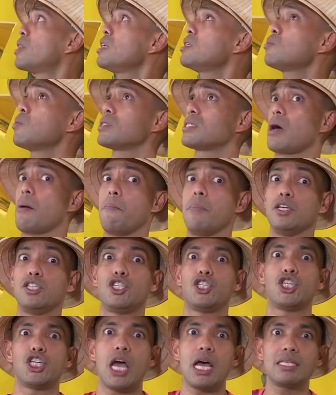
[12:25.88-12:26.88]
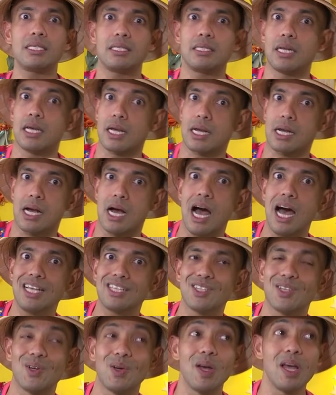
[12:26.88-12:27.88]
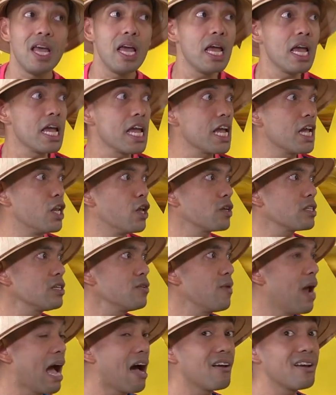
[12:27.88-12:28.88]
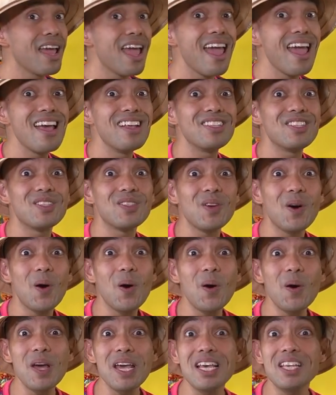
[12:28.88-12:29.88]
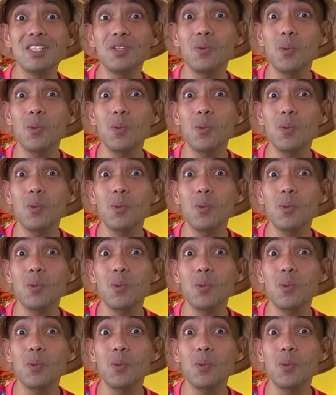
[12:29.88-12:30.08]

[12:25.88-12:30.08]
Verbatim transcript: this was a majestic castle. He looked around and saw his